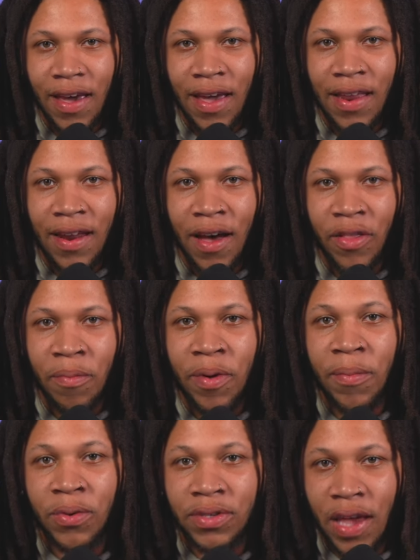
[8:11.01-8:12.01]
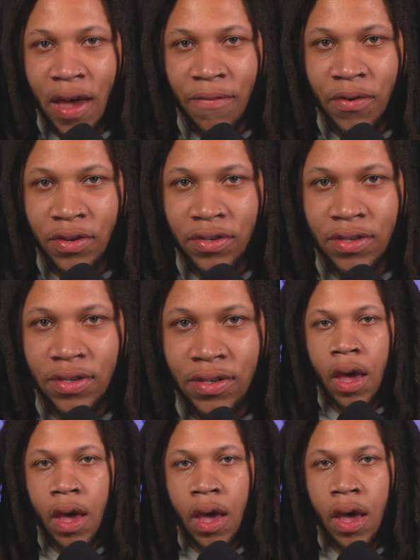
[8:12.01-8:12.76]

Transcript: and other people's efforts.